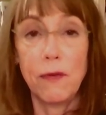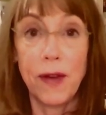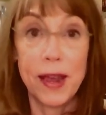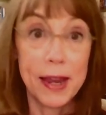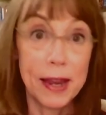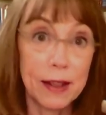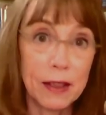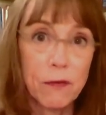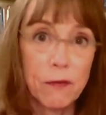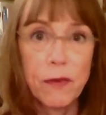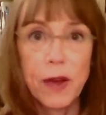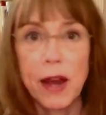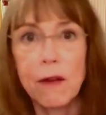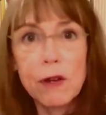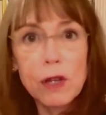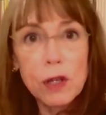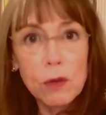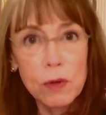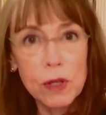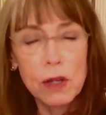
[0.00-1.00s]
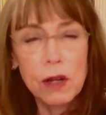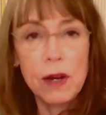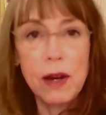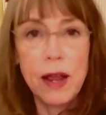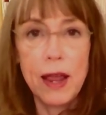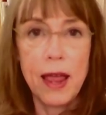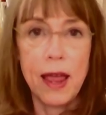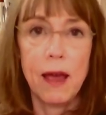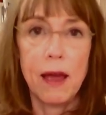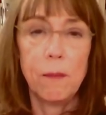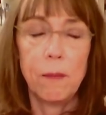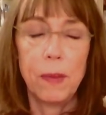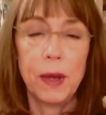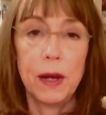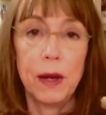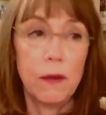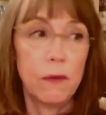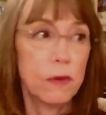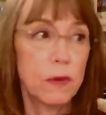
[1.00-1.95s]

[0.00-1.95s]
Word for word: i get the virus what's going to happen if